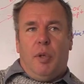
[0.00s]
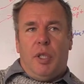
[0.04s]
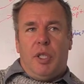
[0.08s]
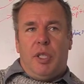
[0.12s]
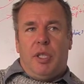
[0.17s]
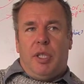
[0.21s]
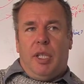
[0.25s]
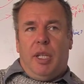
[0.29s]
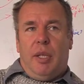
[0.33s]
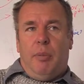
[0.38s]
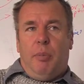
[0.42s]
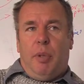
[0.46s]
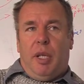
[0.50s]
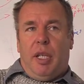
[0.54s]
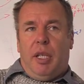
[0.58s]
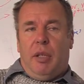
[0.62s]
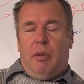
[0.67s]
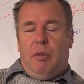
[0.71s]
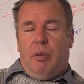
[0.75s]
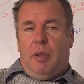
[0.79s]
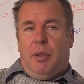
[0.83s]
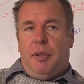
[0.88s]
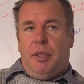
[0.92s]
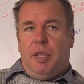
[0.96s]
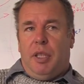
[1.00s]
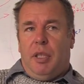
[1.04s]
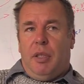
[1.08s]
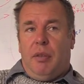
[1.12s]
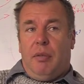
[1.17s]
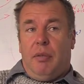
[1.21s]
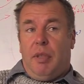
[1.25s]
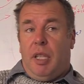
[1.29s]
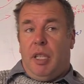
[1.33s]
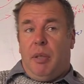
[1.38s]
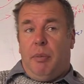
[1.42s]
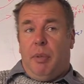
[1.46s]
which they pay a royalty
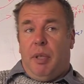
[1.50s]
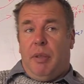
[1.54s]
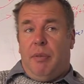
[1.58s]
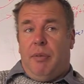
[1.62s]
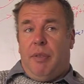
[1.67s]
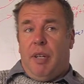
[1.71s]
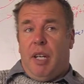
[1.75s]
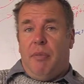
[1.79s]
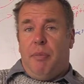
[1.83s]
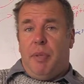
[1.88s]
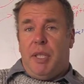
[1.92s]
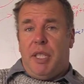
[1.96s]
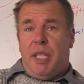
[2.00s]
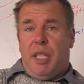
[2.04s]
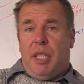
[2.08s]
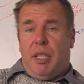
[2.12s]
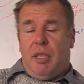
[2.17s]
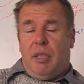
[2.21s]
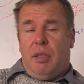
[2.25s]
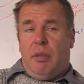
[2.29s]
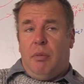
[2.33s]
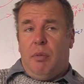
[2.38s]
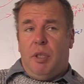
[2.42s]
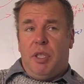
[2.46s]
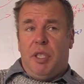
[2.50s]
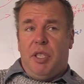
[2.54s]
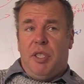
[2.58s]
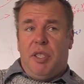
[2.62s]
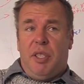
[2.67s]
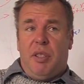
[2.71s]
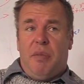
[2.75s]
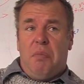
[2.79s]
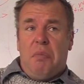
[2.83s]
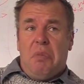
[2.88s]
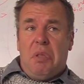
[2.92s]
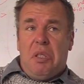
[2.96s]
of around about 5%, which is
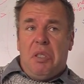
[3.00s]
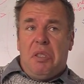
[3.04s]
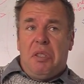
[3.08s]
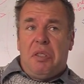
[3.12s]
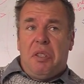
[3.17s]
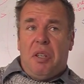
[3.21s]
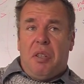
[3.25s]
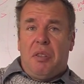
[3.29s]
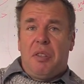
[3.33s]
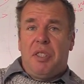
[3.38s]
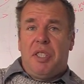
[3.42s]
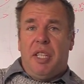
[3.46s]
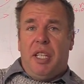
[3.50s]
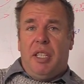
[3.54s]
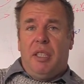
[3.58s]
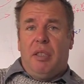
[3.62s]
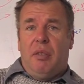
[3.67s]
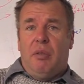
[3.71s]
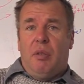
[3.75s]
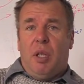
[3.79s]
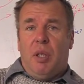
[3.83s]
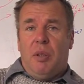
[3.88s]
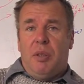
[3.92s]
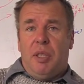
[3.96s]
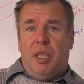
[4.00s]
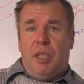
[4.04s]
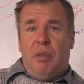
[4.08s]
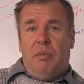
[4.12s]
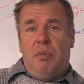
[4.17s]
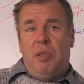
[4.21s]
a stock standard royalty,